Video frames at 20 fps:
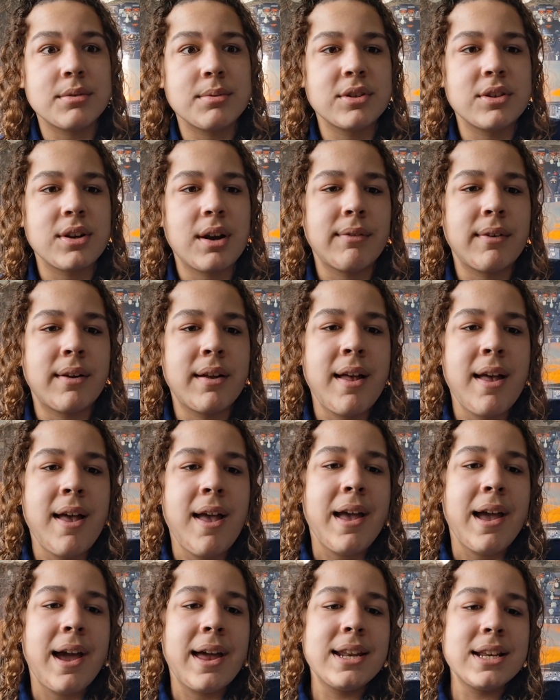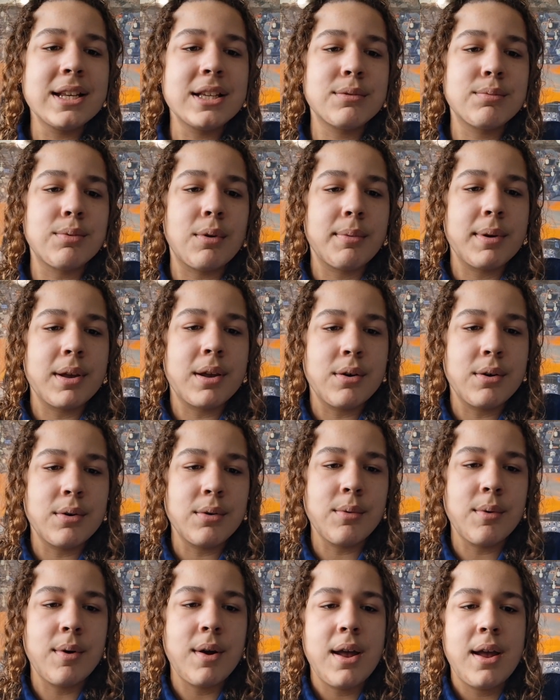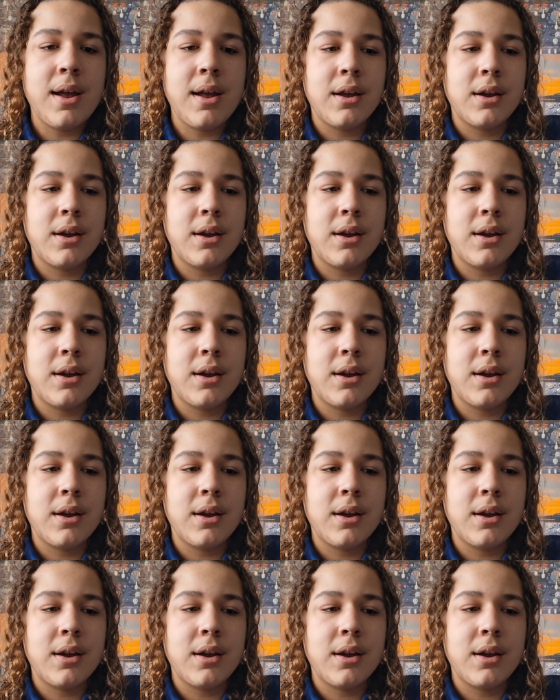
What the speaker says: to each other. And this is what we call